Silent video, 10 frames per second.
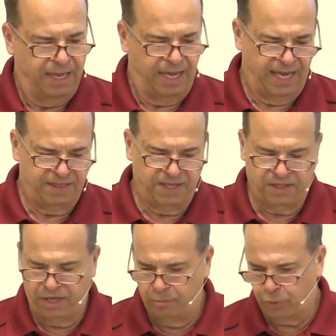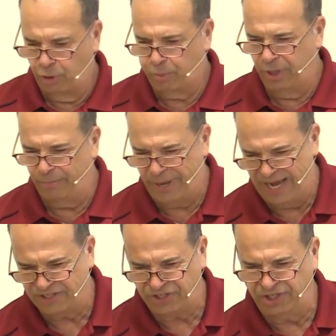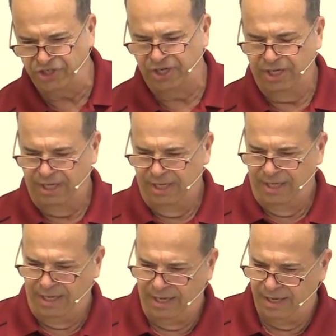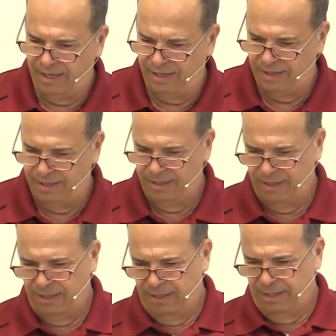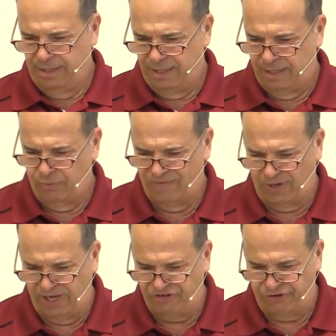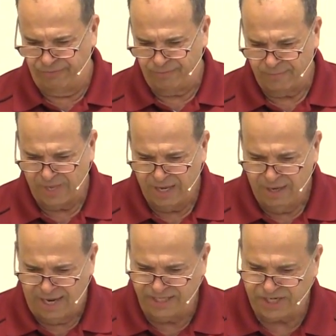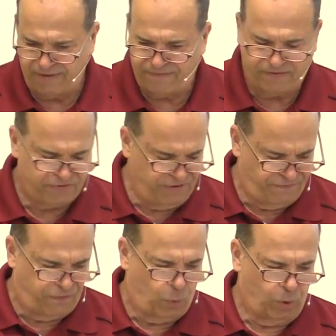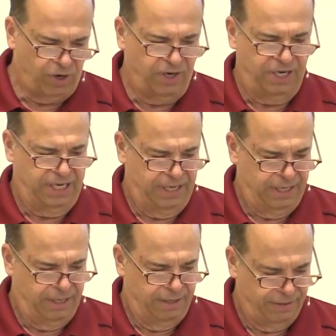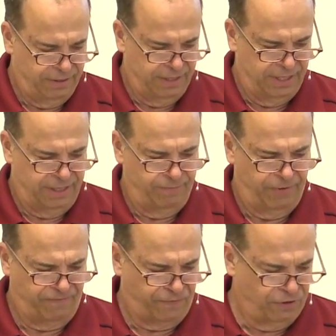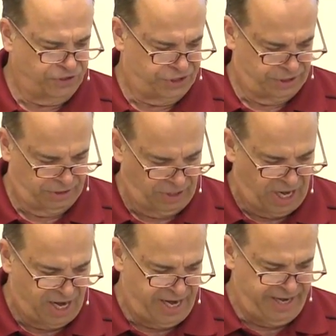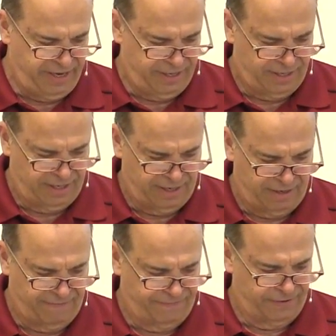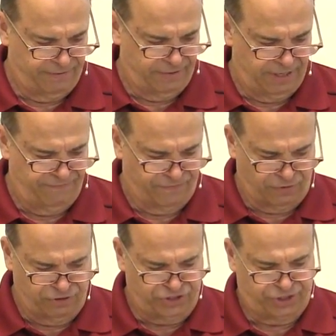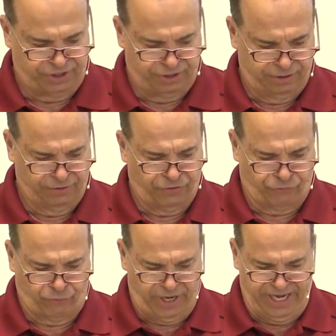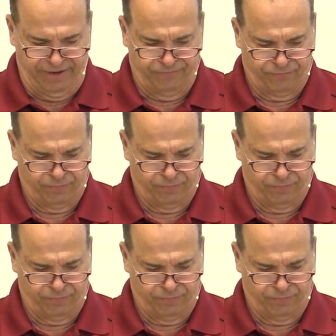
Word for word: and then the appropriate passage in uh, Revelation. Isaiah 54, uh, the first line of verse 3.